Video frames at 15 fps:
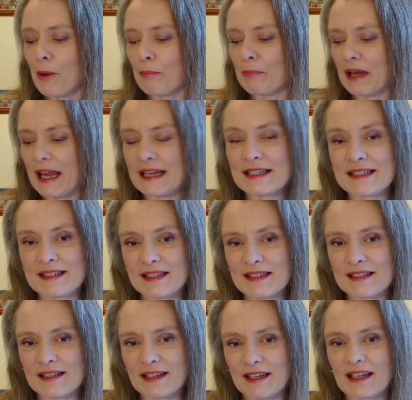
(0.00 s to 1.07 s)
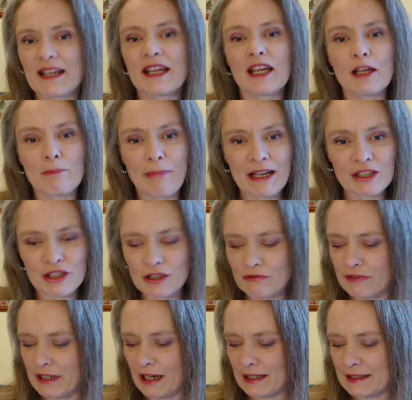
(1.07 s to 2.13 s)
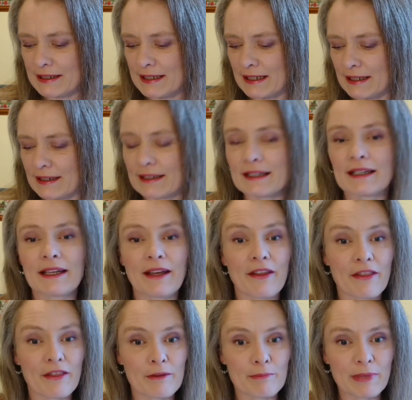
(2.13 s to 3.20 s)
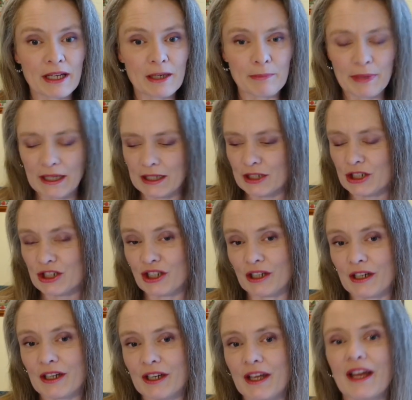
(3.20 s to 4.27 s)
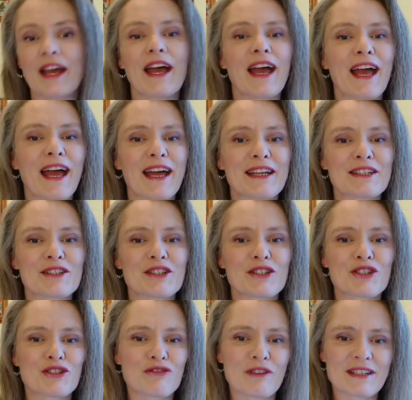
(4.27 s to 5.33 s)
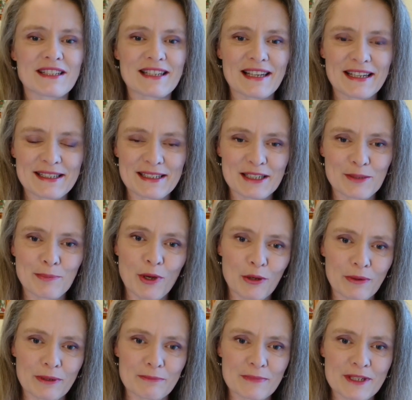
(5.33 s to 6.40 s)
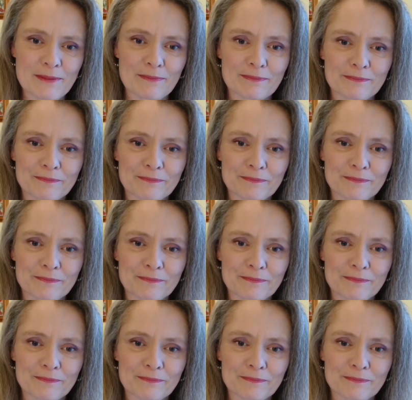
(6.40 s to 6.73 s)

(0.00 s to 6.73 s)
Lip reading: places, imagined reality, the bigger picture, and translated poems.